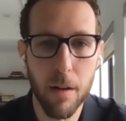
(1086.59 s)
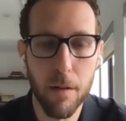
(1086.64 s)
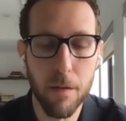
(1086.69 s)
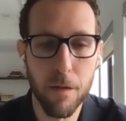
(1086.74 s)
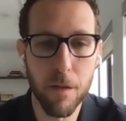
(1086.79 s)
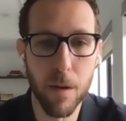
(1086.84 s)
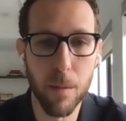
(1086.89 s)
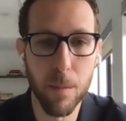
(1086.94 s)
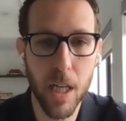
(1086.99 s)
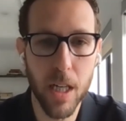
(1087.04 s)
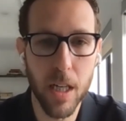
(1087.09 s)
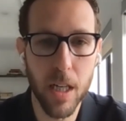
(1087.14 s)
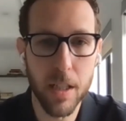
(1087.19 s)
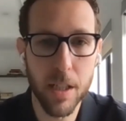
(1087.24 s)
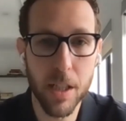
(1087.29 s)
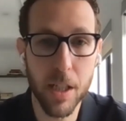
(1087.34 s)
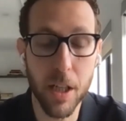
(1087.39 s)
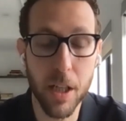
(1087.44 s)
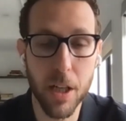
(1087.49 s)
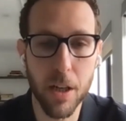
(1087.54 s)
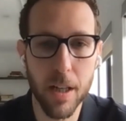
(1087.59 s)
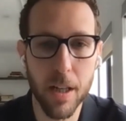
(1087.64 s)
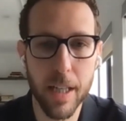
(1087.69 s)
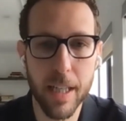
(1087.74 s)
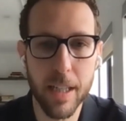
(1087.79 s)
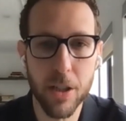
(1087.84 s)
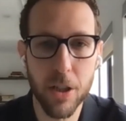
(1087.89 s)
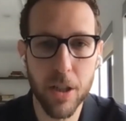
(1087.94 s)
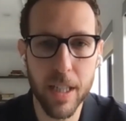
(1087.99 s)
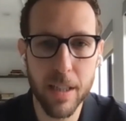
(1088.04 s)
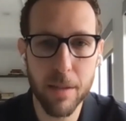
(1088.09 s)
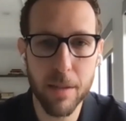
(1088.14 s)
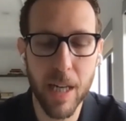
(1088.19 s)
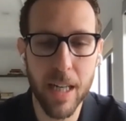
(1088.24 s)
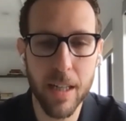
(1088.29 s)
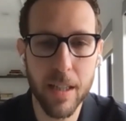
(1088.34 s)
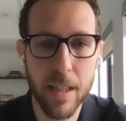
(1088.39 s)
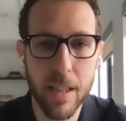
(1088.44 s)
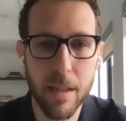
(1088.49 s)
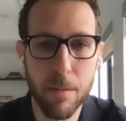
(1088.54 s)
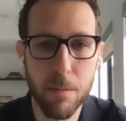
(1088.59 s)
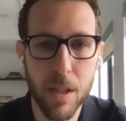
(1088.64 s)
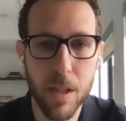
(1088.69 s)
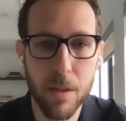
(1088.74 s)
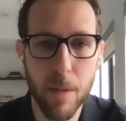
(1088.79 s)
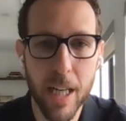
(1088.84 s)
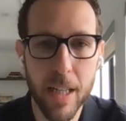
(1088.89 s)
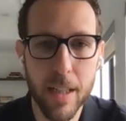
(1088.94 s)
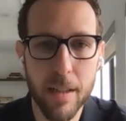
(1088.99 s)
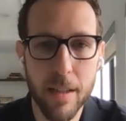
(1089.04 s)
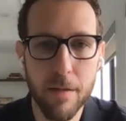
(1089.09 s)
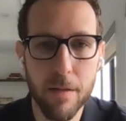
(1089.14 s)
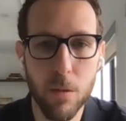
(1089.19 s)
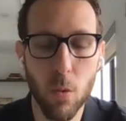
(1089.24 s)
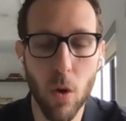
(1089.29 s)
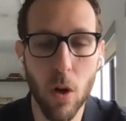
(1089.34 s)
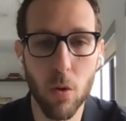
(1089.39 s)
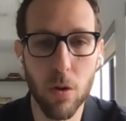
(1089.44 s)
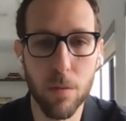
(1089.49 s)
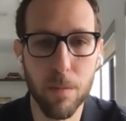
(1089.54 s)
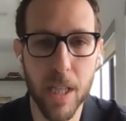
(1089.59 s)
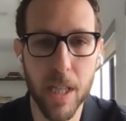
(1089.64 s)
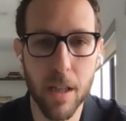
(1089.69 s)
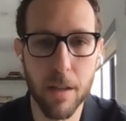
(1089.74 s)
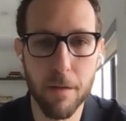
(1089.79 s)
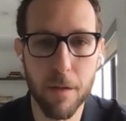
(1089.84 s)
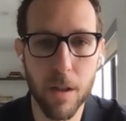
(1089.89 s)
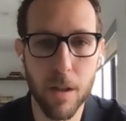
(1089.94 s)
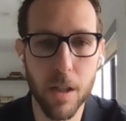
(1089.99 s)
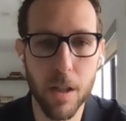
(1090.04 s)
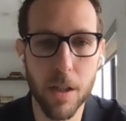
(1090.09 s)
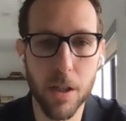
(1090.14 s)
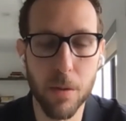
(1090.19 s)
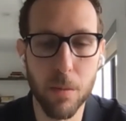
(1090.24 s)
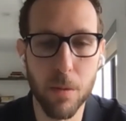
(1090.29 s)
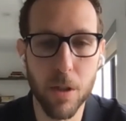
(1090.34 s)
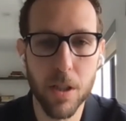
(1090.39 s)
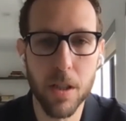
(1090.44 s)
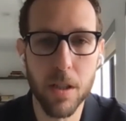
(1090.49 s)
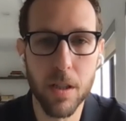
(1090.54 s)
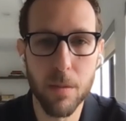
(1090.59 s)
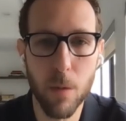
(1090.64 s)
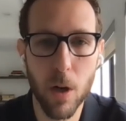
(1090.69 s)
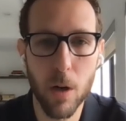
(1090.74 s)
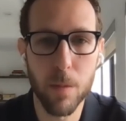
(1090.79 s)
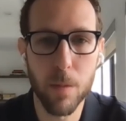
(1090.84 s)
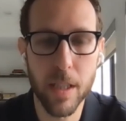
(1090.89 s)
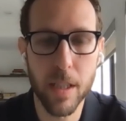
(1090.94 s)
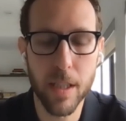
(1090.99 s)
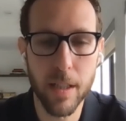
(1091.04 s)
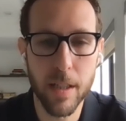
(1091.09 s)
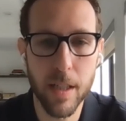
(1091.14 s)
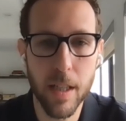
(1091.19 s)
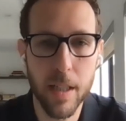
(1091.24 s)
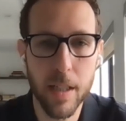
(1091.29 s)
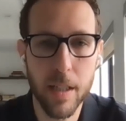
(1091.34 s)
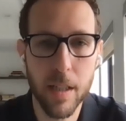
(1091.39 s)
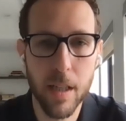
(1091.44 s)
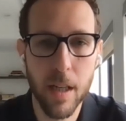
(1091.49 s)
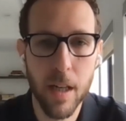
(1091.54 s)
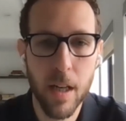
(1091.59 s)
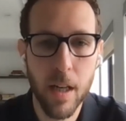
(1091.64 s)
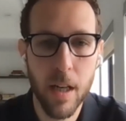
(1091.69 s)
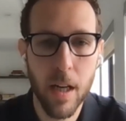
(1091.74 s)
from a security and transparency perspective, and what would be good for consumers and small businesses.